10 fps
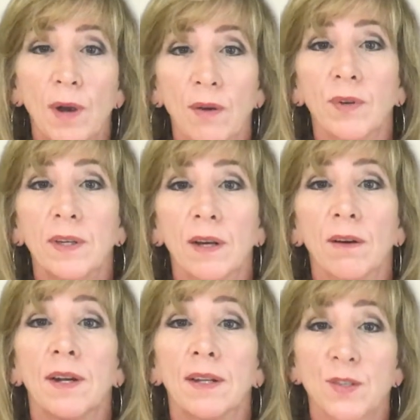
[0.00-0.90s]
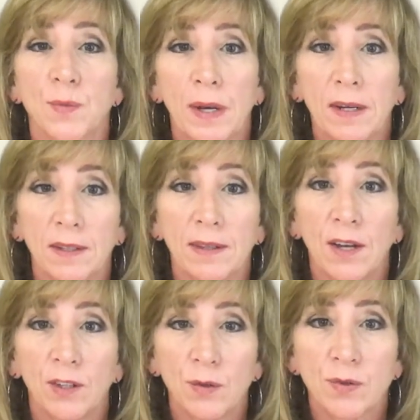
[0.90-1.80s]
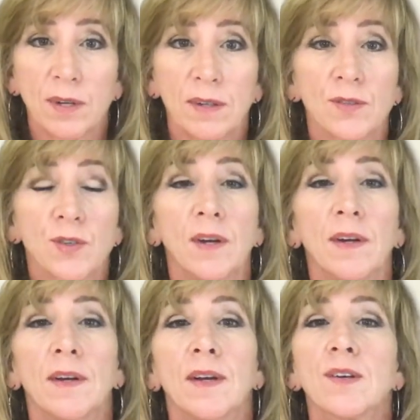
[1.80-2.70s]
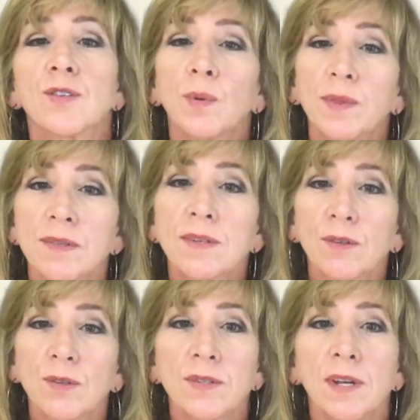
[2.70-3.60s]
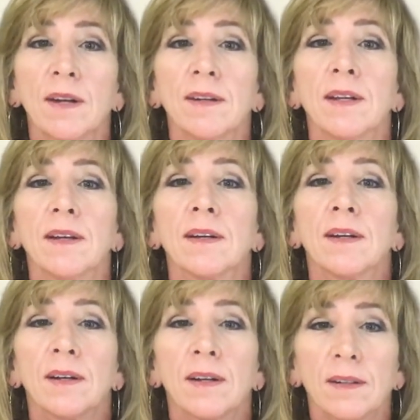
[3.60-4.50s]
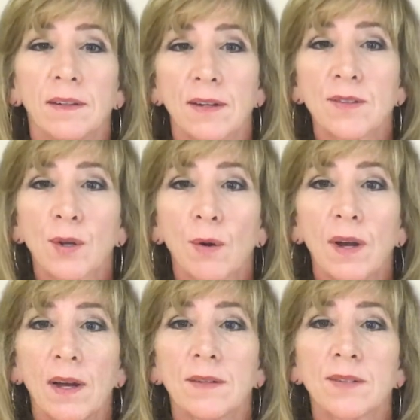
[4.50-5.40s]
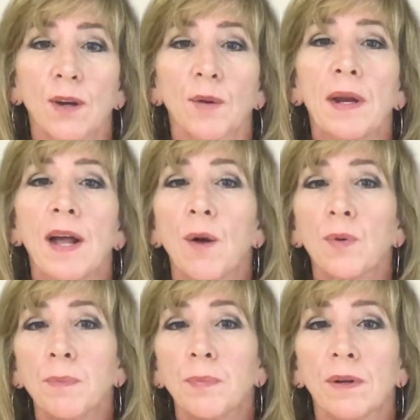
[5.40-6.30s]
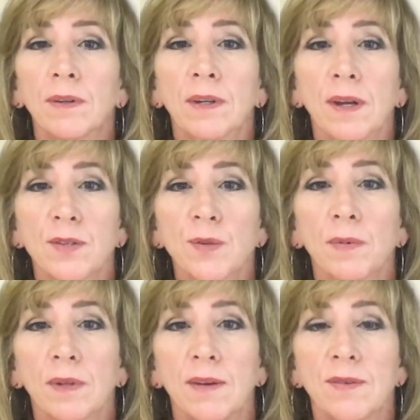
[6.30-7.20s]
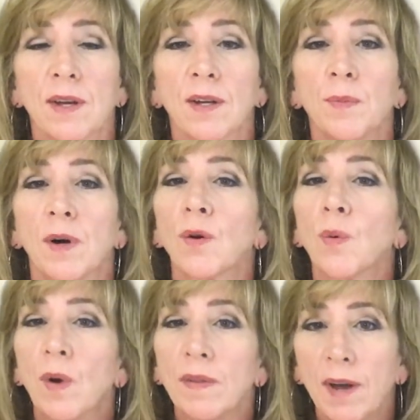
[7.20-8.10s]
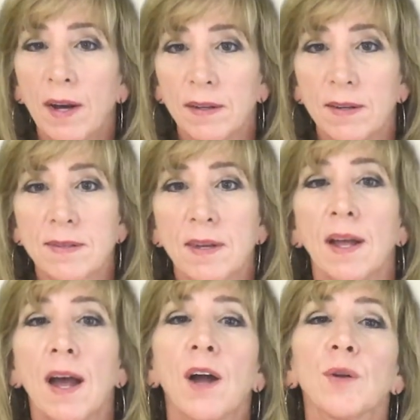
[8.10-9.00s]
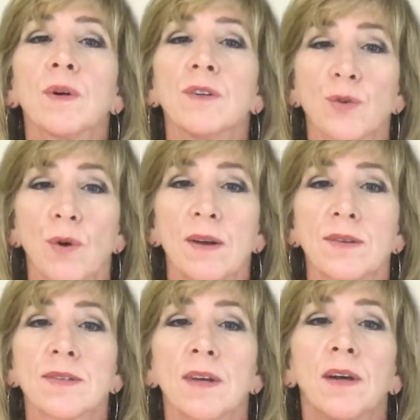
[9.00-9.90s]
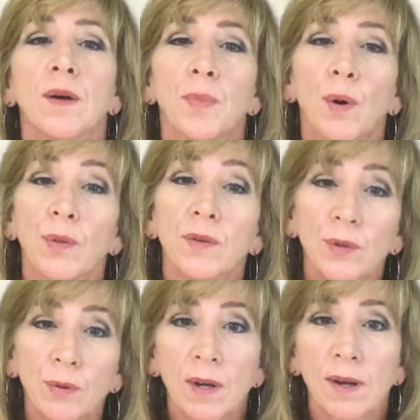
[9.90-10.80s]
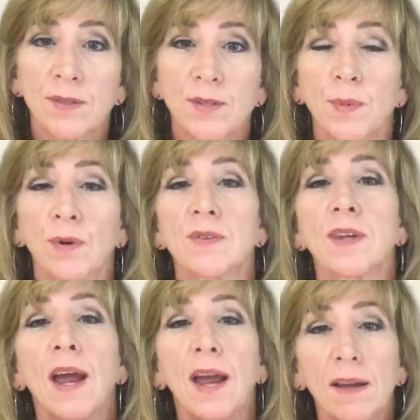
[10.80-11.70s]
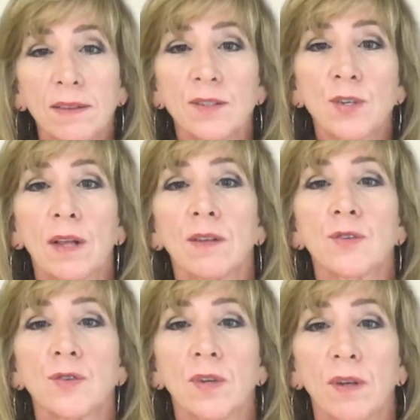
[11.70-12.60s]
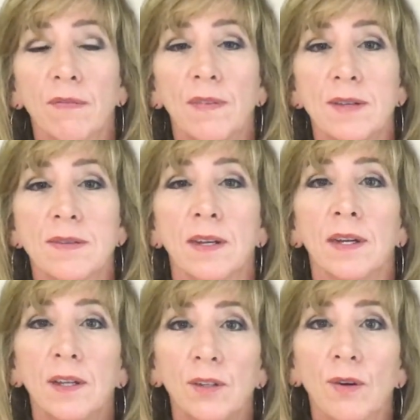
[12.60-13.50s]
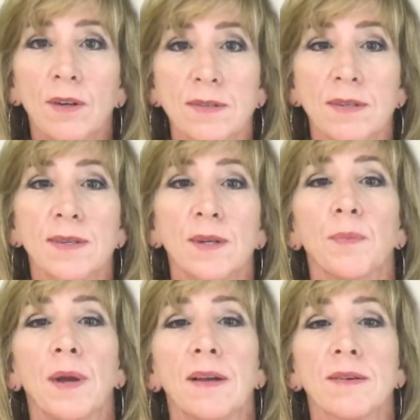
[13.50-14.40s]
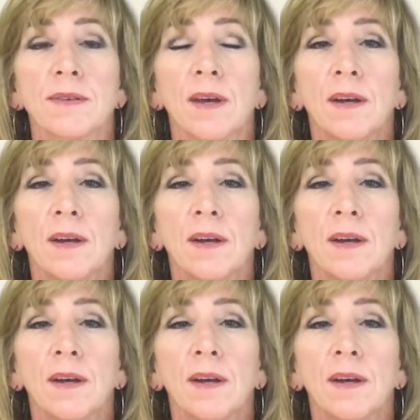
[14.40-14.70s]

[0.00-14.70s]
every year and expanding that usage? So with this understanding, let's go ahead and talk about how we build the customer lifecycle model, or what that is, and how to address both new customers and the challenges that you're facing in your existing base